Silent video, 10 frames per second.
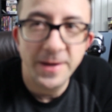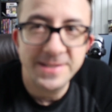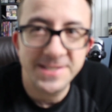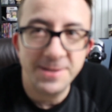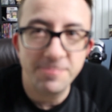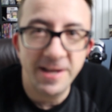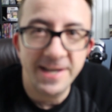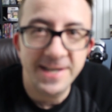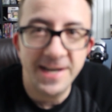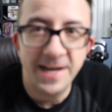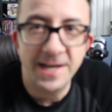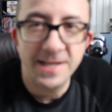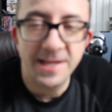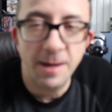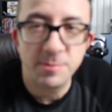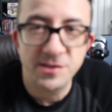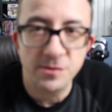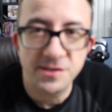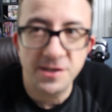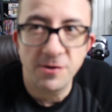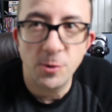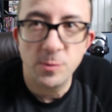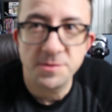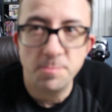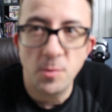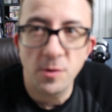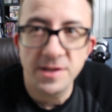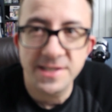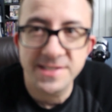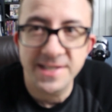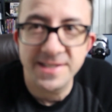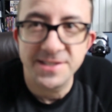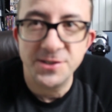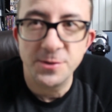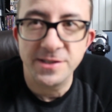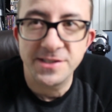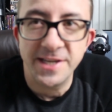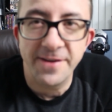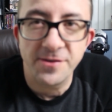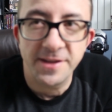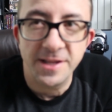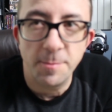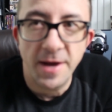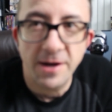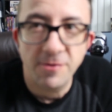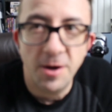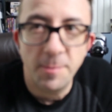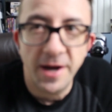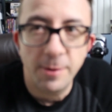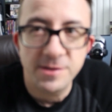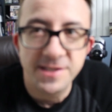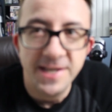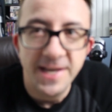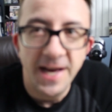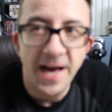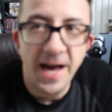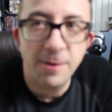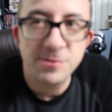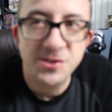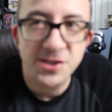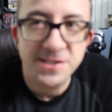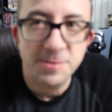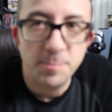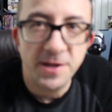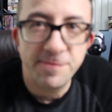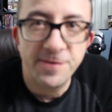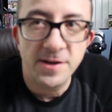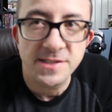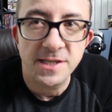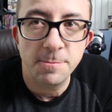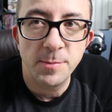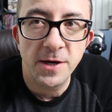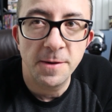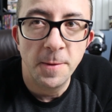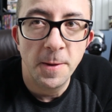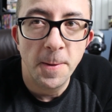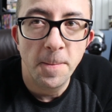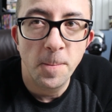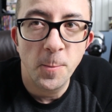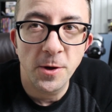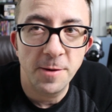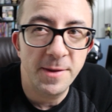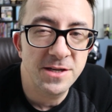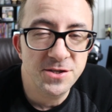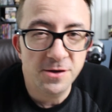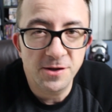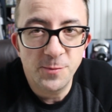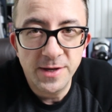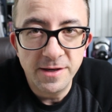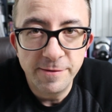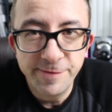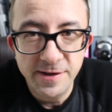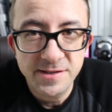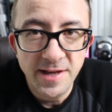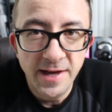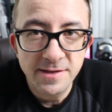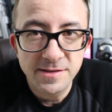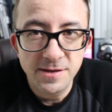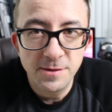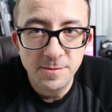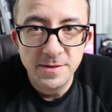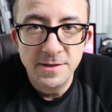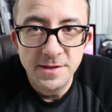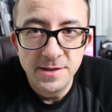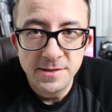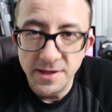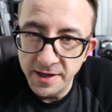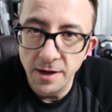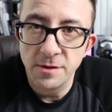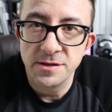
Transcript: it seemed like episode 0 was more or less like this. You could see everything in the background, but I was just a bit fuzzy. But we're going to make sure that we can fix that. So take care of